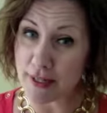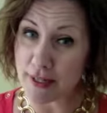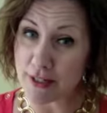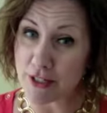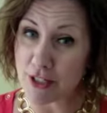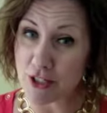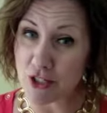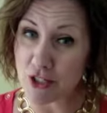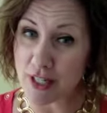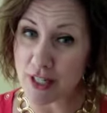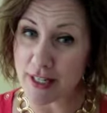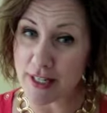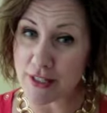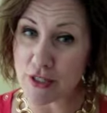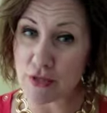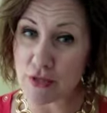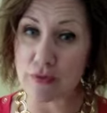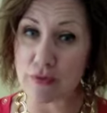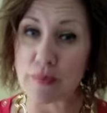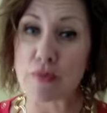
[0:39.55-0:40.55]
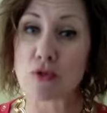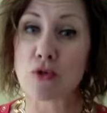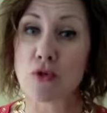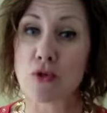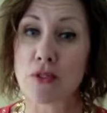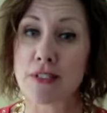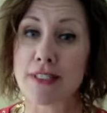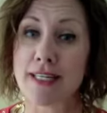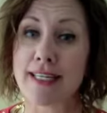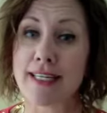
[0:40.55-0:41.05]
until Jack gets home from
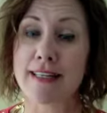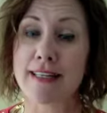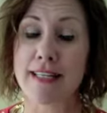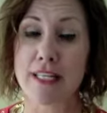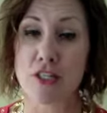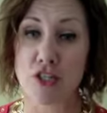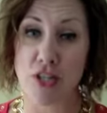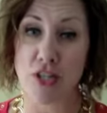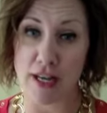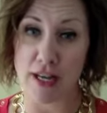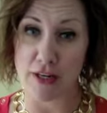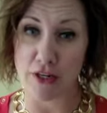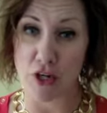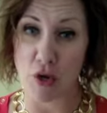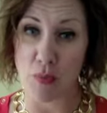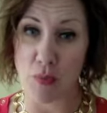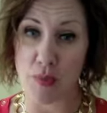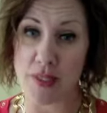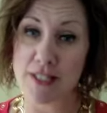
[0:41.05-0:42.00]
school today to let Jack know.